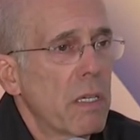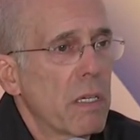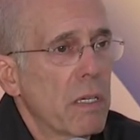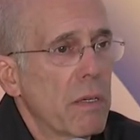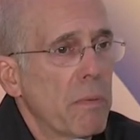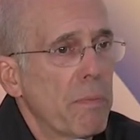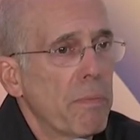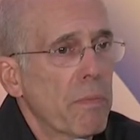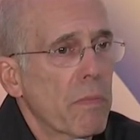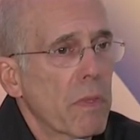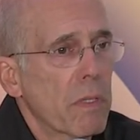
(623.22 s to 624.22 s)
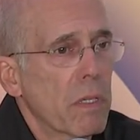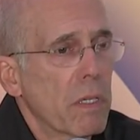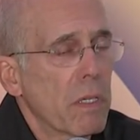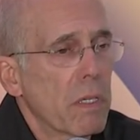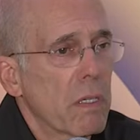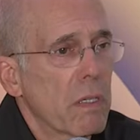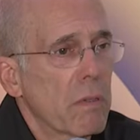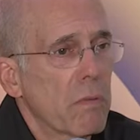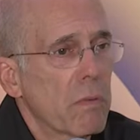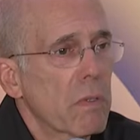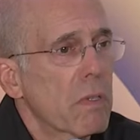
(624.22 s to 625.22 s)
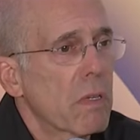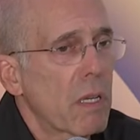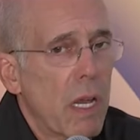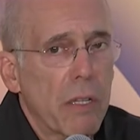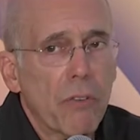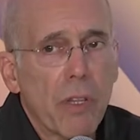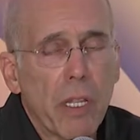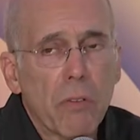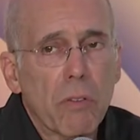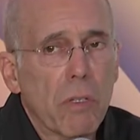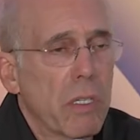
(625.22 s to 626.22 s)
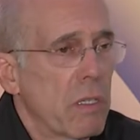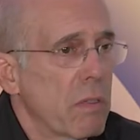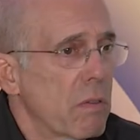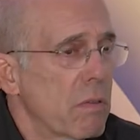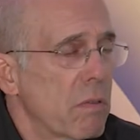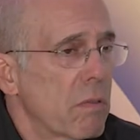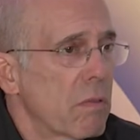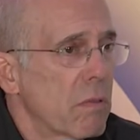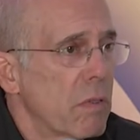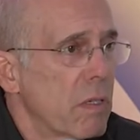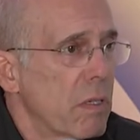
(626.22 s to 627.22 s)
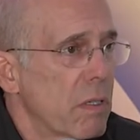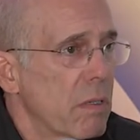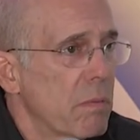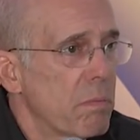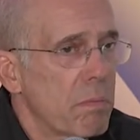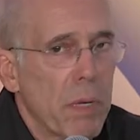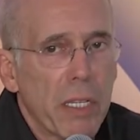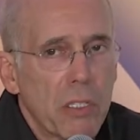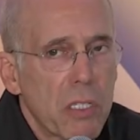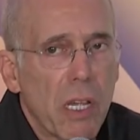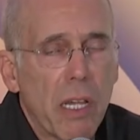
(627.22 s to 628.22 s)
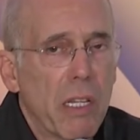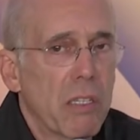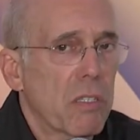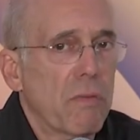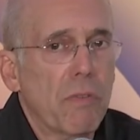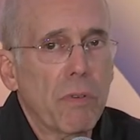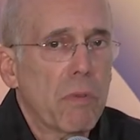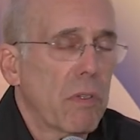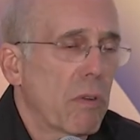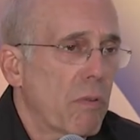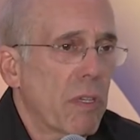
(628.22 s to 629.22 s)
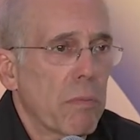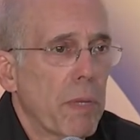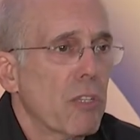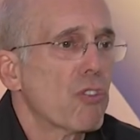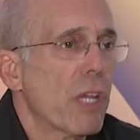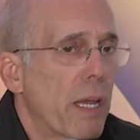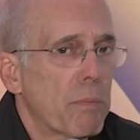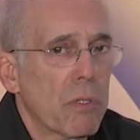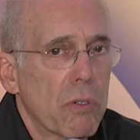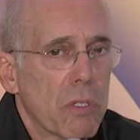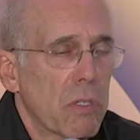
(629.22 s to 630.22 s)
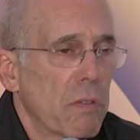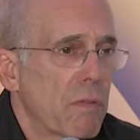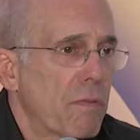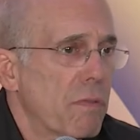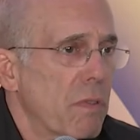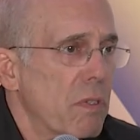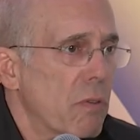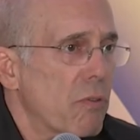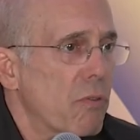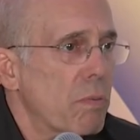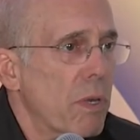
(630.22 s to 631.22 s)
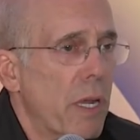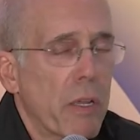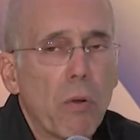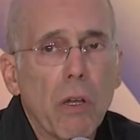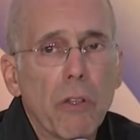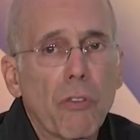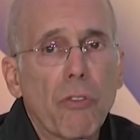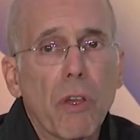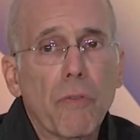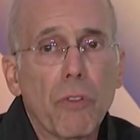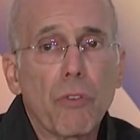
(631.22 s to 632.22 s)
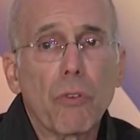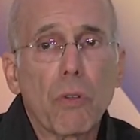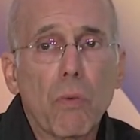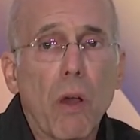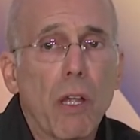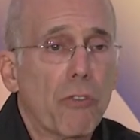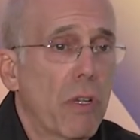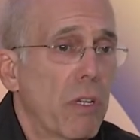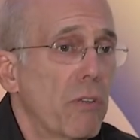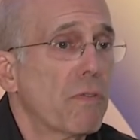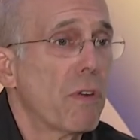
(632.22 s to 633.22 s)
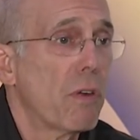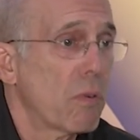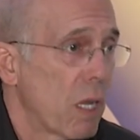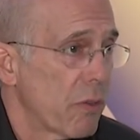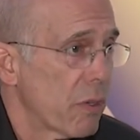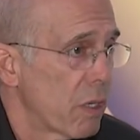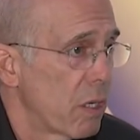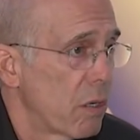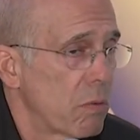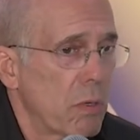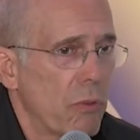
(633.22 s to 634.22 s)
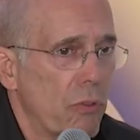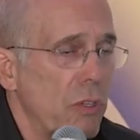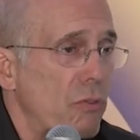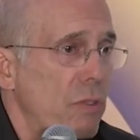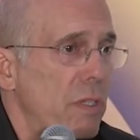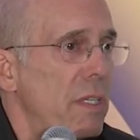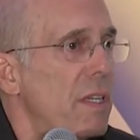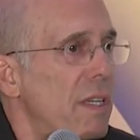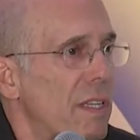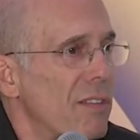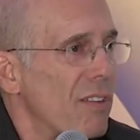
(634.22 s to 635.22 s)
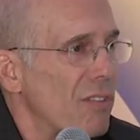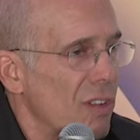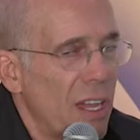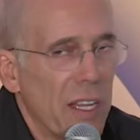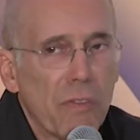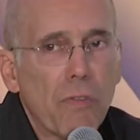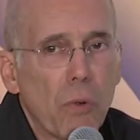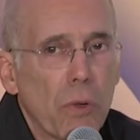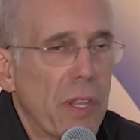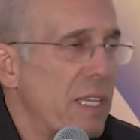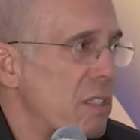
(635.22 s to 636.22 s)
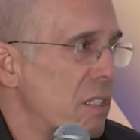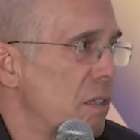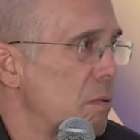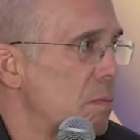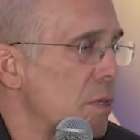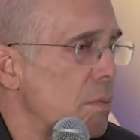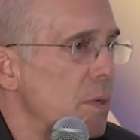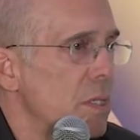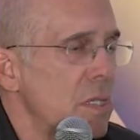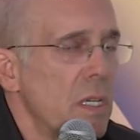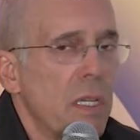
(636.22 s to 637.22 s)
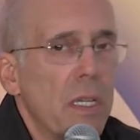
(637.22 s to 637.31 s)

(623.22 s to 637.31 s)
um, uh, content in uh, bite size. If you, you know, think about chapters of, you know, super high quality stuff that you could watch on your phone on the go. It was literally designed for that single purpose.